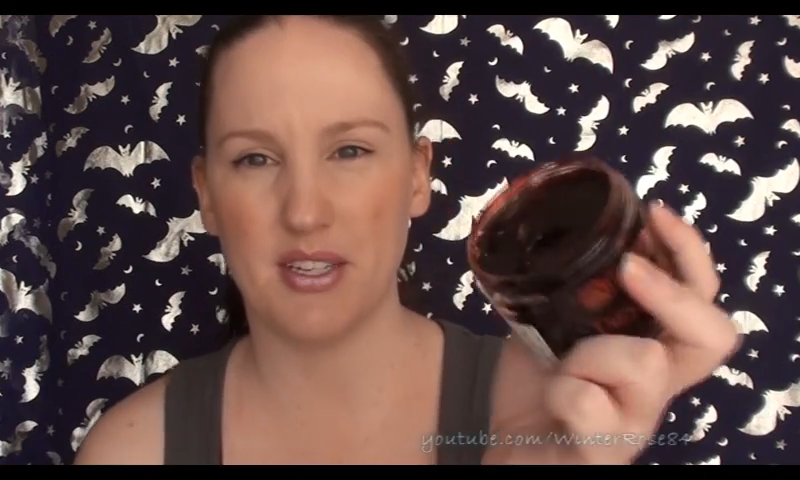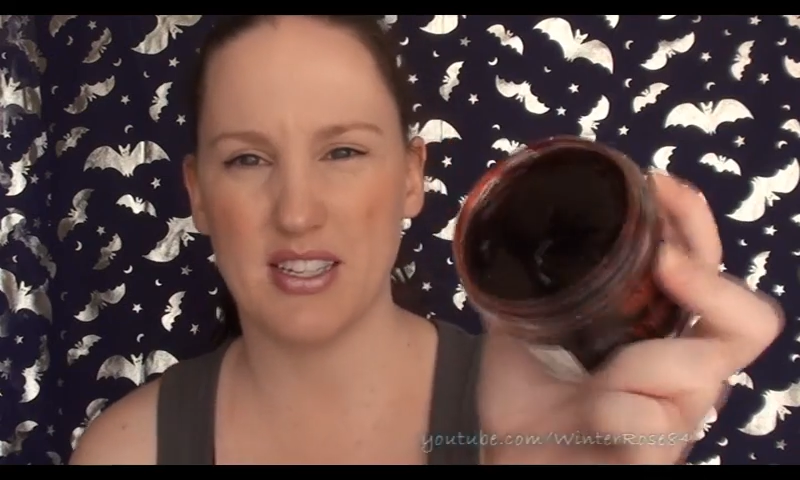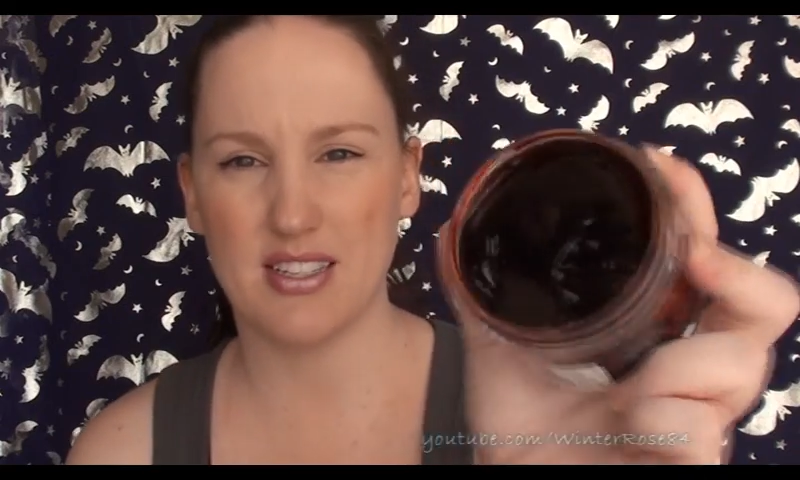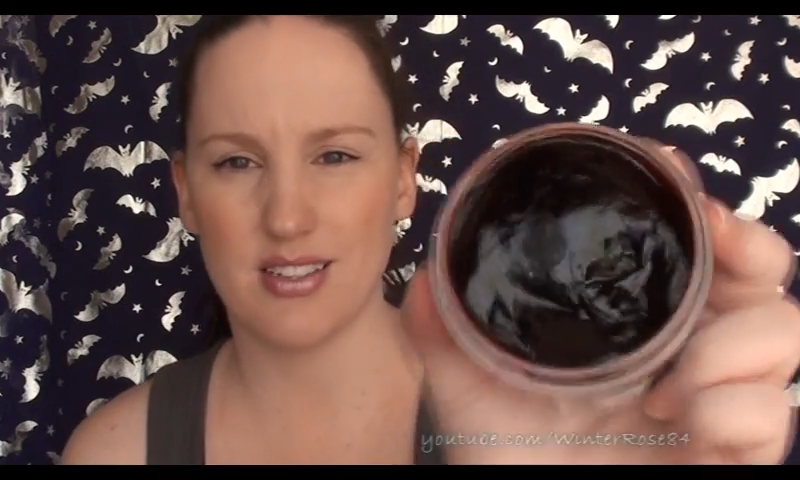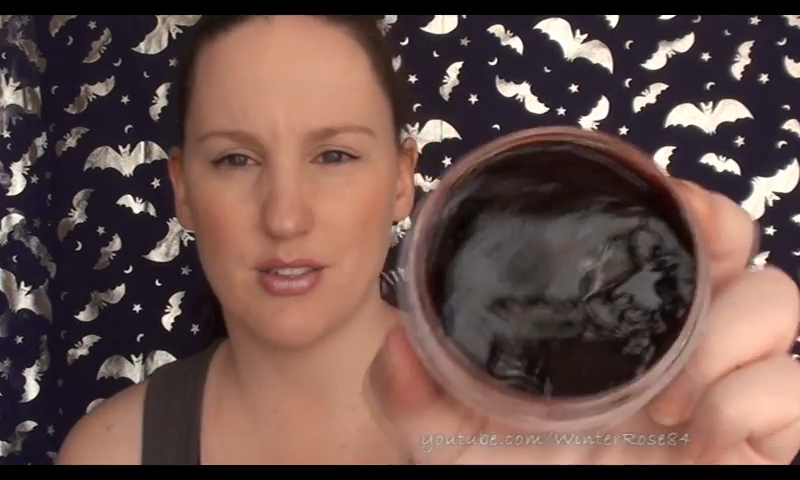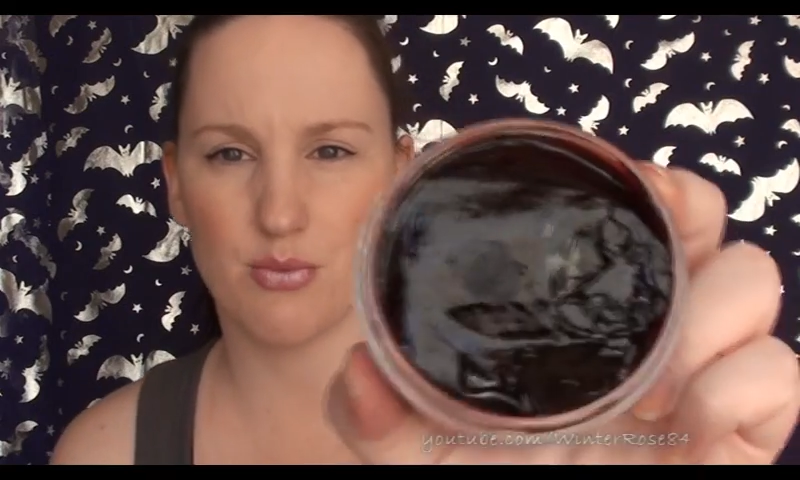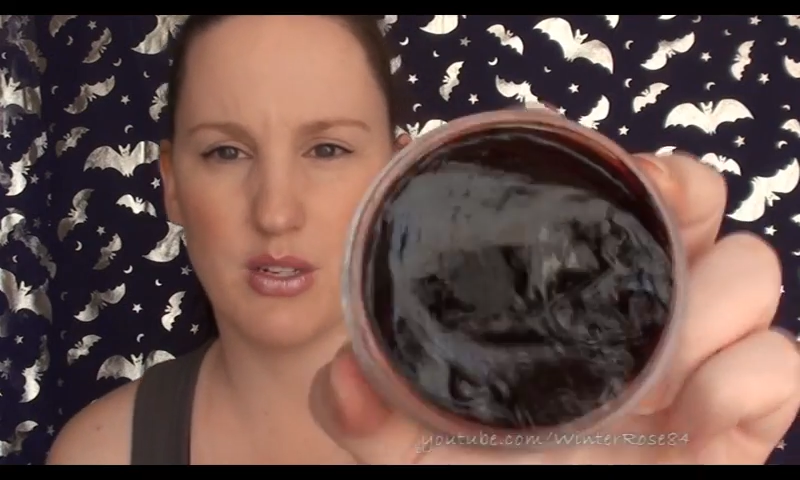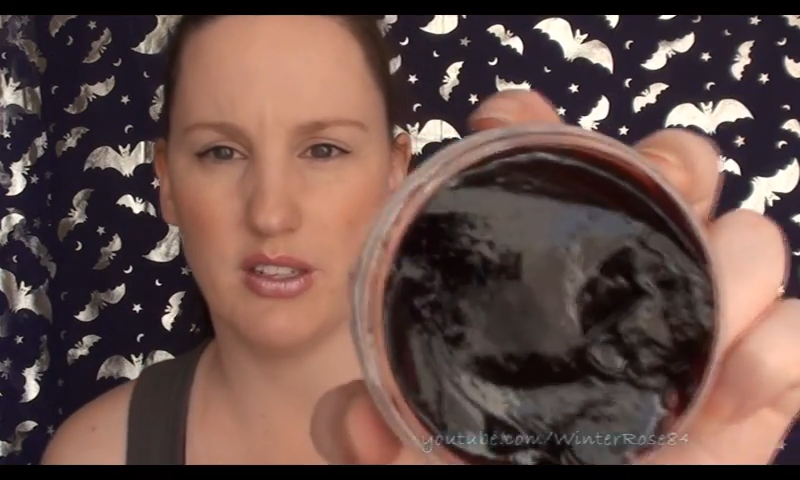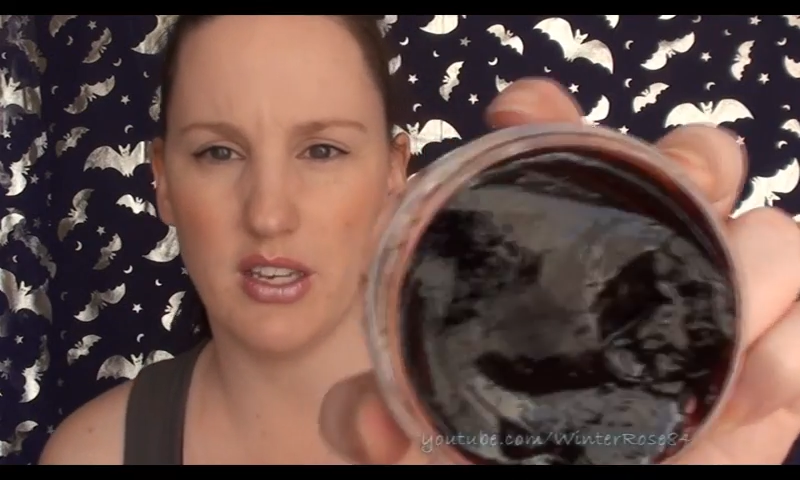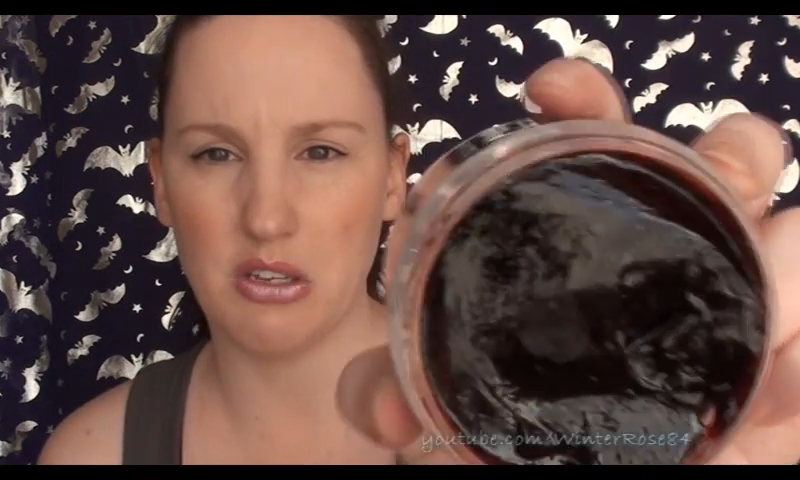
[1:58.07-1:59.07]
but it's this
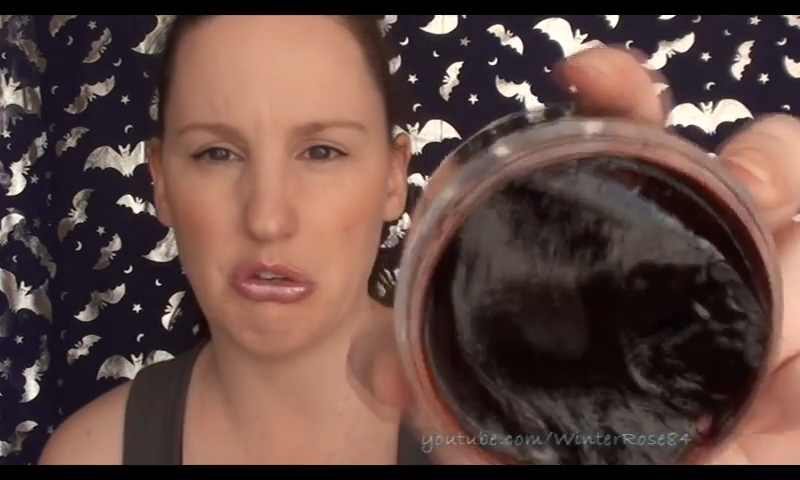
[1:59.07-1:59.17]
really